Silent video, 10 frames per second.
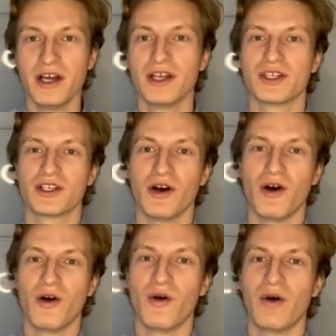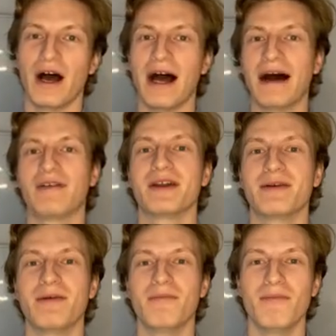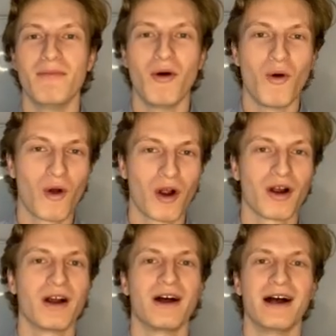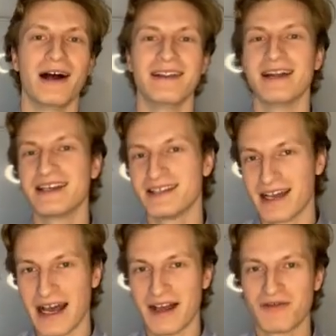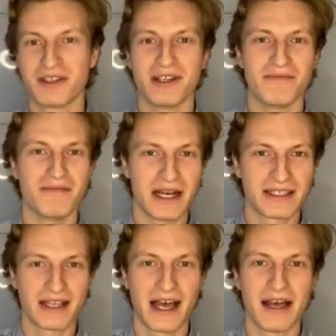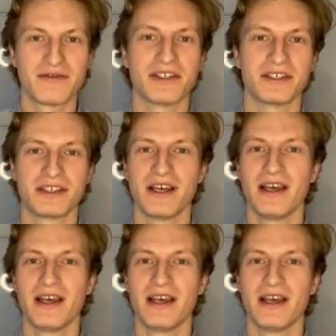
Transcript: So having more nice-to-haves than must-haves is